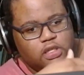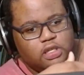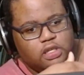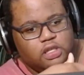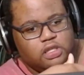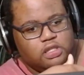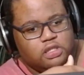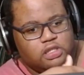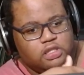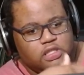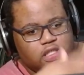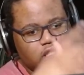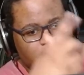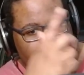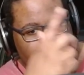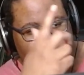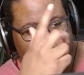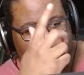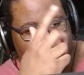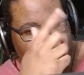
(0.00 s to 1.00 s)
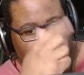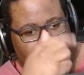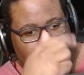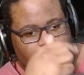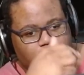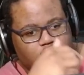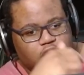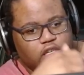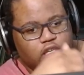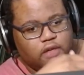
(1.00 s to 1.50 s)
16 gigs of
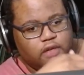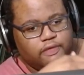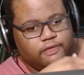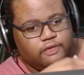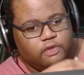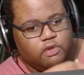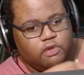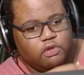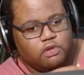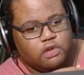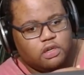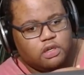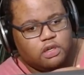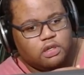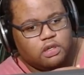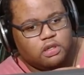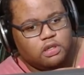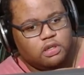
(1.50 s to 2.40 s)
DDR4,